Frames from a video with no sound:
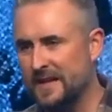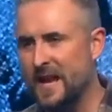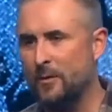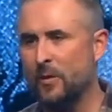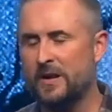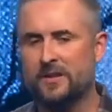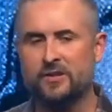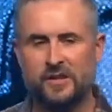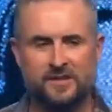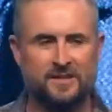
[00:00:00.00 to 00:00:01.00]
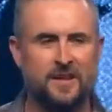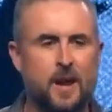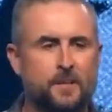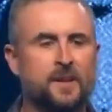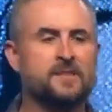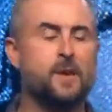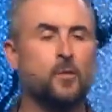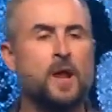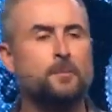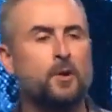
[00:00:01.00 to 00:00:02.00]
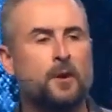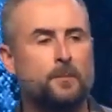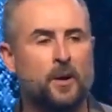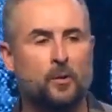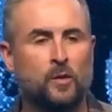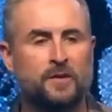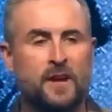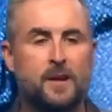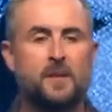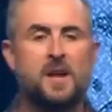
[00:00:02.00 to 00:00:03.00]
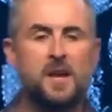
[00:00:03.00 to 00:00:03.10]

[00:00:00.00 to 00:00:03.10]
that way than just stopping and saying, well, I prayed a prayer one time,